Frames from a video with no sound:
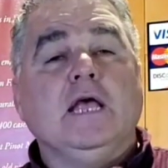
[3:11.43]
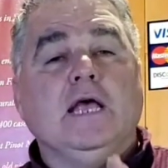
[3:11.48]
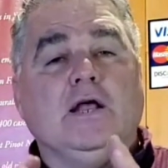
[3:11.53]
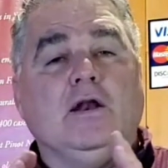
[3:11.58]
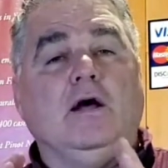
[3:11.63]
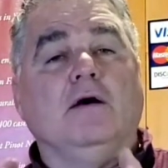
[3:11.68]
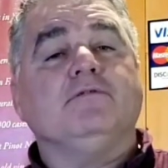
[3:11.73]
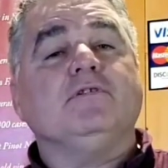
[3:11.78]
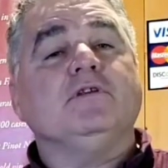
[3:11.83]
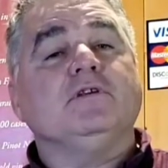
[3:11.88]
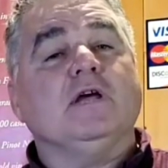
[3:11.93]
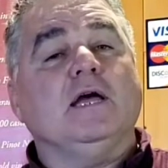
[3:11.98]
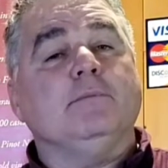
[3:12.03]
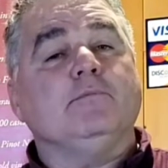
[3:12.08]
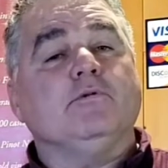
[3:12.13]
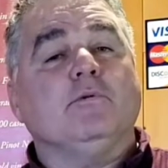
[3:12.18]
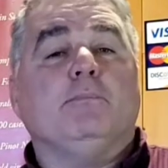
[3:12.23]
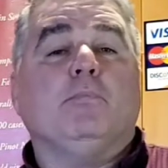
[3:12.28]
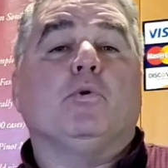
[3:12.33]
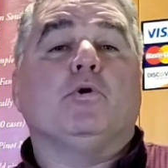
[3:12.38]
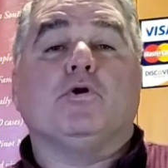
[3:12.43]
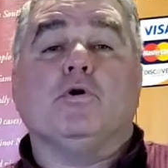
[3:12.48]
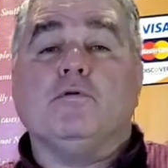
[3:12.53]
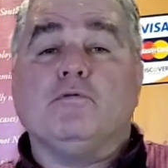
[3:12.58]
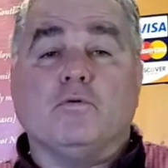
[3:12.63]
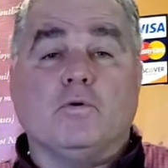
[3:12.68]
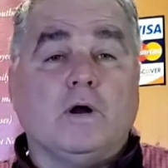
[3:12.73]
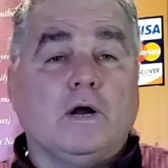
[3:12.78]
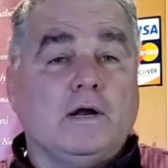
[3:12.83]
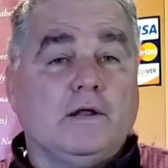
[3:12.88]
And oftentimes the Bordeaux
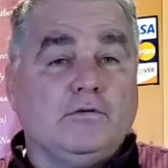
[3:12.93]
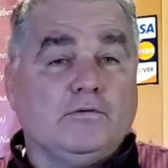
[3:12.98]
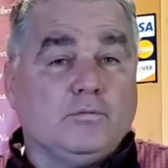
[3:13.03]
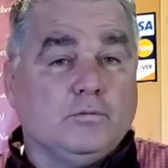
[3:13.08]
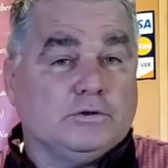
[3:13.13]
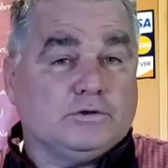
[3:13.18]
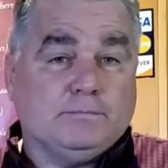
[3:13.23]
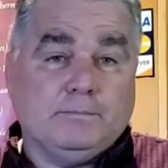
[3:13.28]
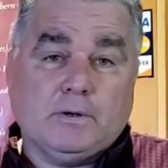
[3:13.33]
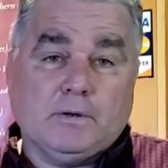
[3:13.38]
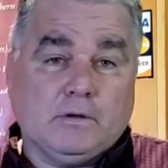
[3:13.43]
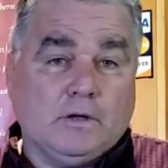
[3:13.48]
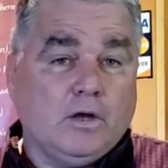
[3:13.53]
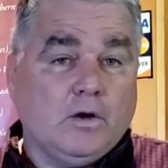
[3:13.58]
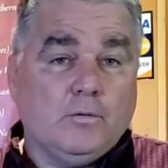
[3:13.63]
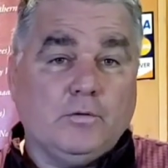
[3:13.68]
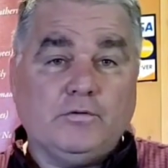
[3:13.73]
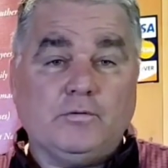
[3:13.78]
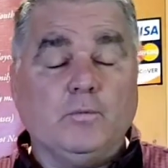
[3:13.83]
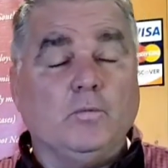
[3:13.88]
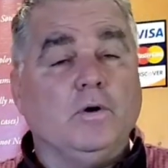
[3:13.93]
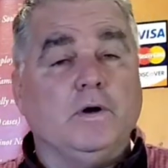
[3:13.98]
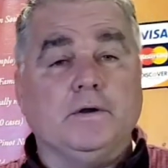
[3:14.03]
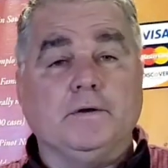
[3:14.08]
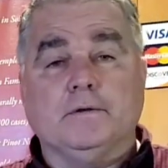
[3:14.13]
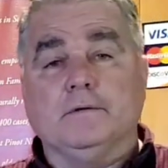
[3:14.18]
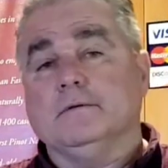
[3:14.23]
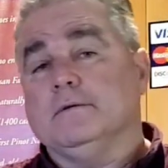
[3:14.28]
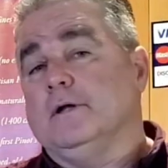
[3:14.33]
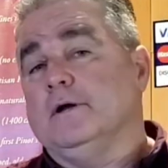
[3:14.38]
varieties, which Merlot was
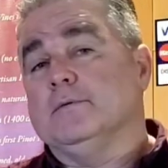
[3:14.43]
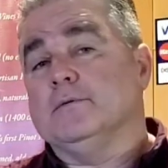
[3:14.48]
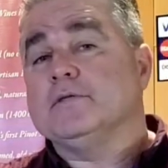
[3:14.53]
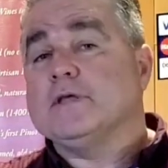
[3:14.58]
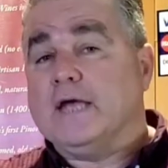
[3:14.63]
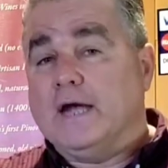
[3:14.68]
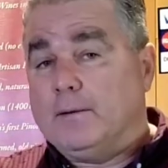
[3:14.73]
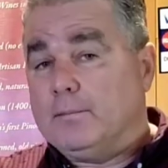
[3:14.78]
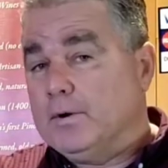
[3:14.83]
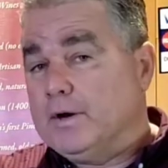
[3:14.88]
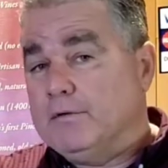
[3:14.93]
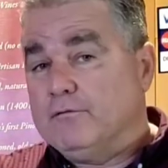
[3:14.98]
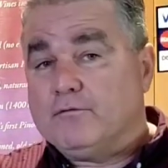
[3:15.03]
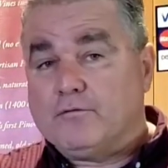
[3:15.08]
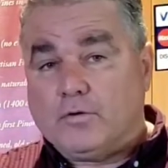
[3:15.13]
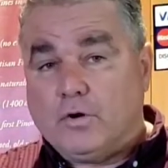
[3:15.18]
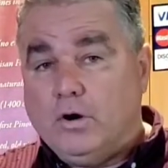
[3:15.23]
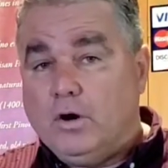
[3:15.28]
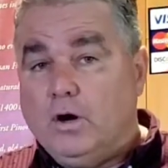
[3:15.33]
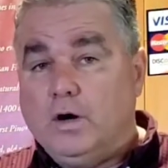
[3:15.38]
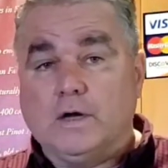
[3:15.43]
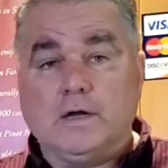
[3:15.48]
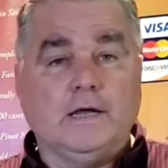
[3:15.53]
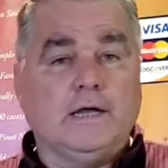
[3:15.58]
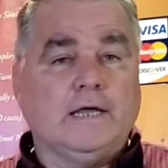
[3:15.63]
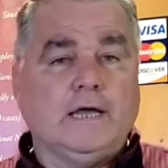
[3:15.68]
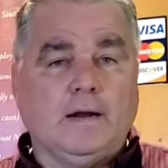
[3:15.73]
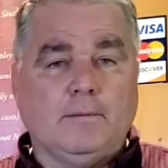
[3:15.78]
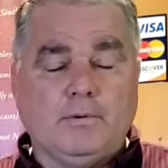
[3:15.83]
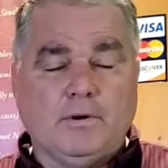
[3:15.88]
one, along with Cabernet Franc
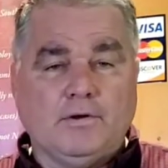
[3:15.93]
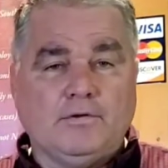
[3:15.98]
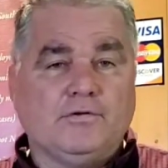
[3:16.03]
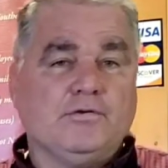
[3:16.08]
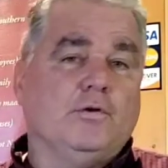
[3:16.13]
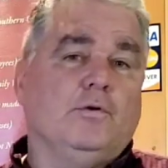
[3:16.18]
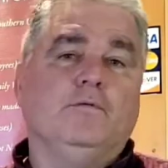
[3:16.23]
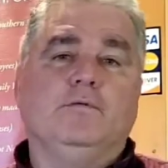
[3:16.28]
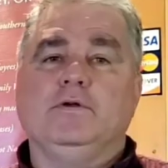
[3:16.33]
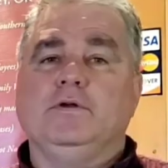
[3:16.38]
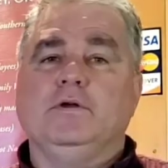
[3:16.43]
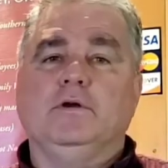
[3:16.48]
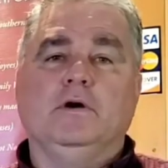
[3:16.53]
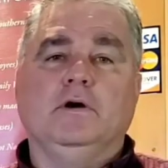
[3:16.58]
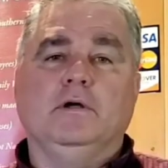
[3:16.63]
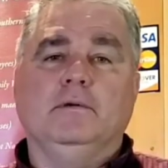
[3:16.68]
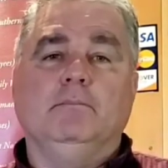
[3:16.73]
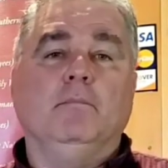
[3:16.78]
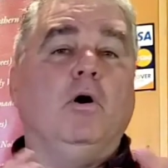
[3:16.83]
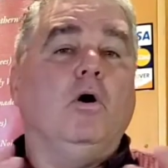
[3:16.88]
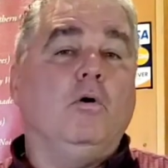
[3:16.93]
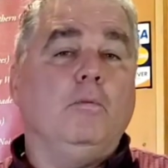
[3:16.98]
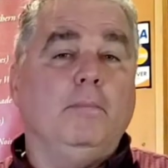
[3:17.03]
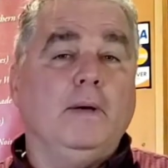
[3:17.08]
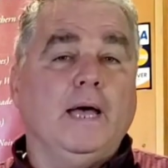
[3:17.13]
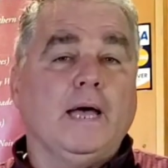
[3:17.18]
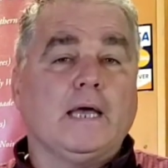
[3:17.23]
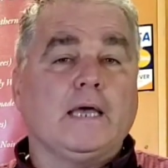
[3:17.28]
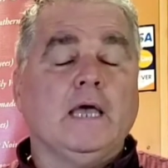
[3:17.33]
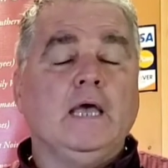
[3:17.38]
and Cabernet Sauvignon and
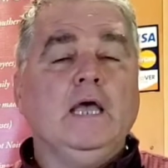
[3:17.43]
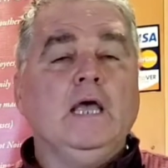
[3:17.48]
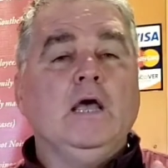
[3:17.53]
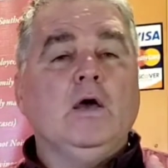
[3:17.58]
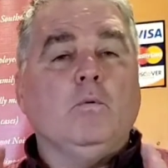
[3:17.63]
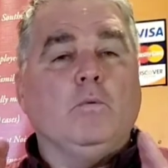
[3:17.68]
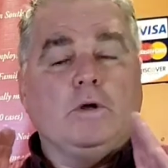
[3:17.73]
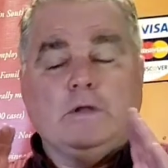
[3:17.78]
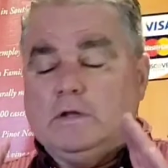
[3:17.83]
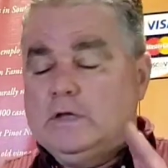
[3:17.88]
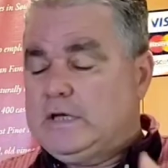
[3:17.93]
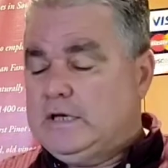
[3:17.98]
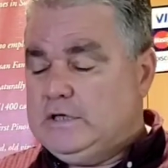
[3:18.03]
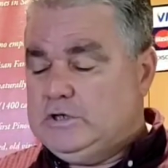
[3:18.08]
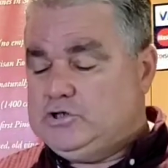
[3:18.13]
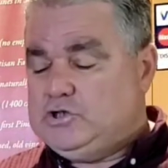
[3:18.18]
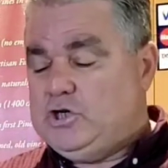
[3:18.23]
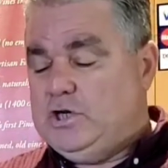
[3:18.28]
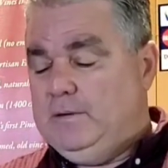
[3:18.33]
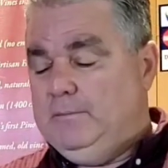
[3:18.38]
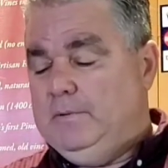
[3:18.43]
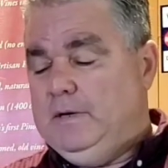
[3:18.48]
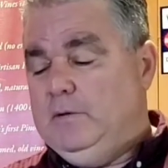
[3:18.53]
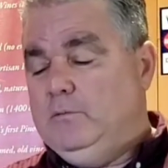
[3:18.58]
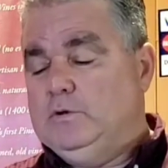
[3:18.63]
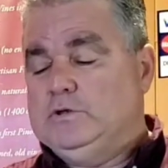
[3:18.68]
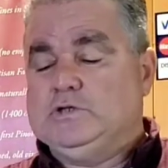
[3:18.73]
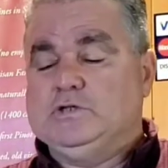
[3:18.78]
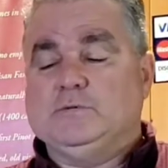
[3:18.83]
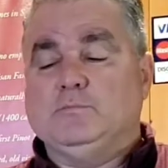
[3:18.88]
Malbec, we look at a chimney,
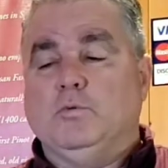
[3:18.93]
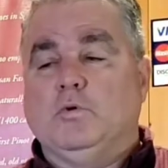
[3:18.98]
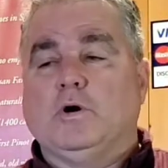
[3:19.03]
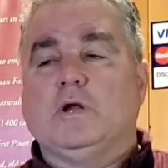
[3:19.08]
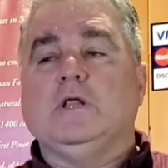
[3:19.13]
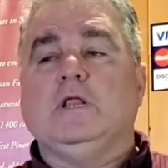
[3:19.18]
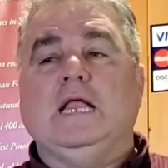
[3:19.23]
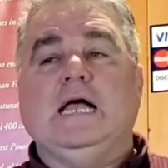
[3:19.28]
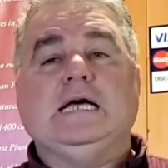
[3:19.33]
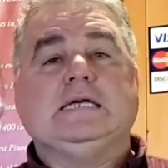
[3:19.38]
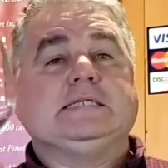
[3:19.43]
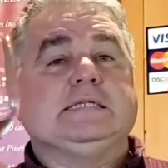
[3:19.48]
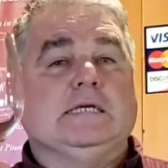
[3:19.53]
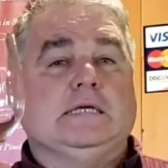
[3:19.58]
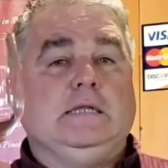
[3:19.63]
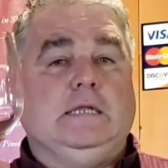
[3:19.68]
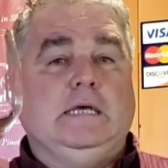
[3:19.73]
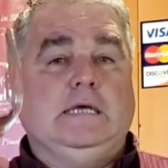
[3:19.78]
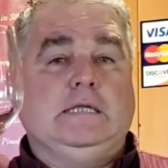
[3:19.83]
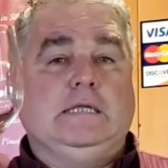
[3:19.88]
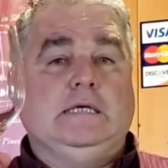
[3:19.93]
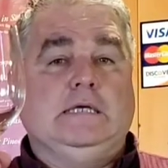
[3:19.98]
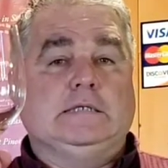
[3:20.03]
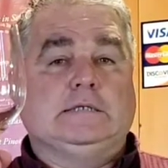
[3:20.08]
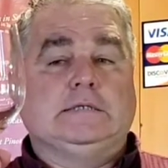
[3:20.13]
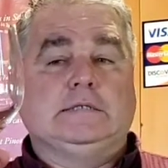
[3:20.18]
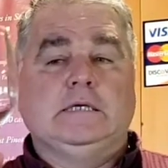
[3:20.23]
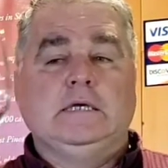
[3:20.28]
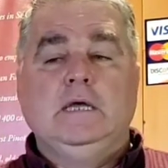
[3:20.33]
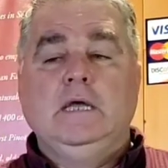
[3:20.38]
which is more classic like
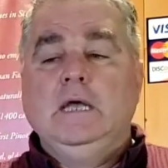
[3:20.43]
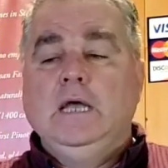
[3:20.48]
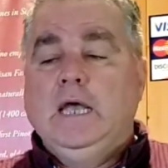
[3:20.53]
this.